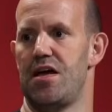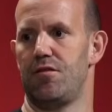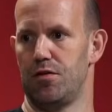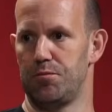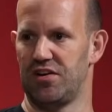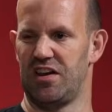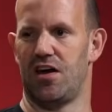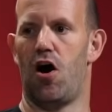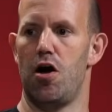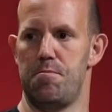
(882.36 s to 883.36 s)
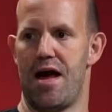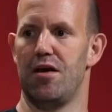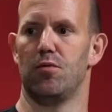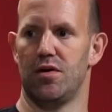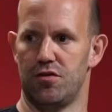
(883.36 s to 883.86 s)
effort, particularly the high
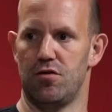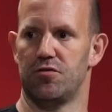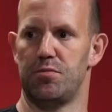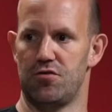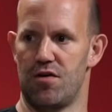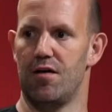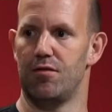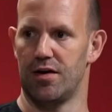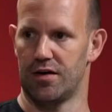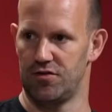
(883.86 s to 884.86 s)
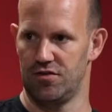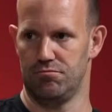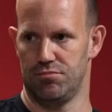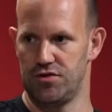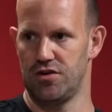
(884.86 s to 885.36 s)
bandwidth USB traffic to
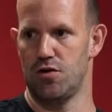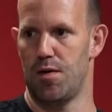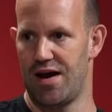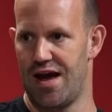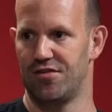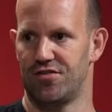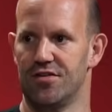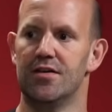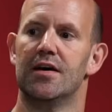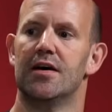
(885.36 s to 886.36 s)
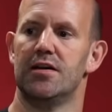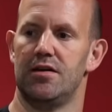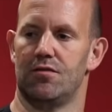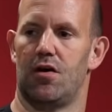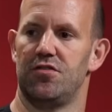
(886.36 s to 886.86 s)
UAS
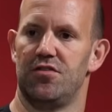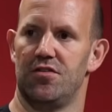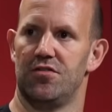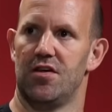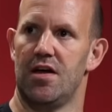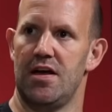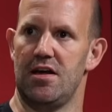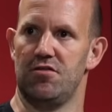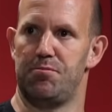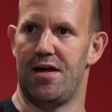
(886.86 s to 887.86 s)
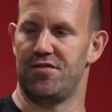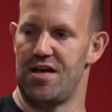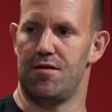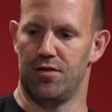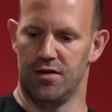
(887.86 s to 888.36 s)
devices is best
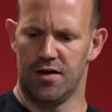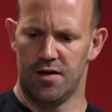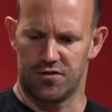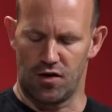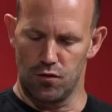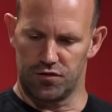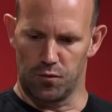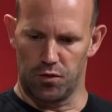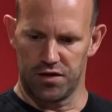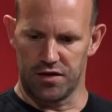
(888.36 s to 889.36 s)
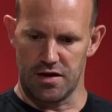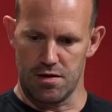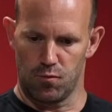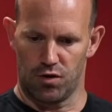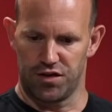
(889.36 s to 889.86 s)
effort. So what are
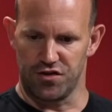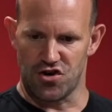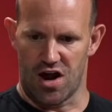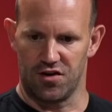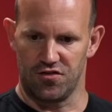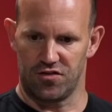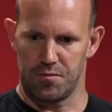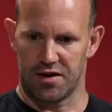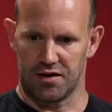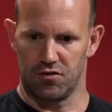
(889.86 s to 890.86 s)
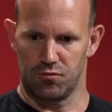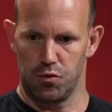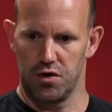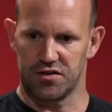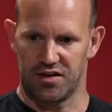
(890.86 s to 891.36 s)
the challenges of making those
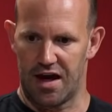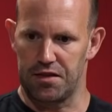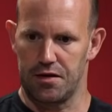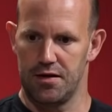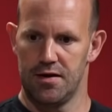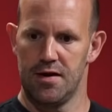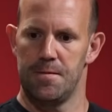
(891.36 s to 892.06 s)
work together?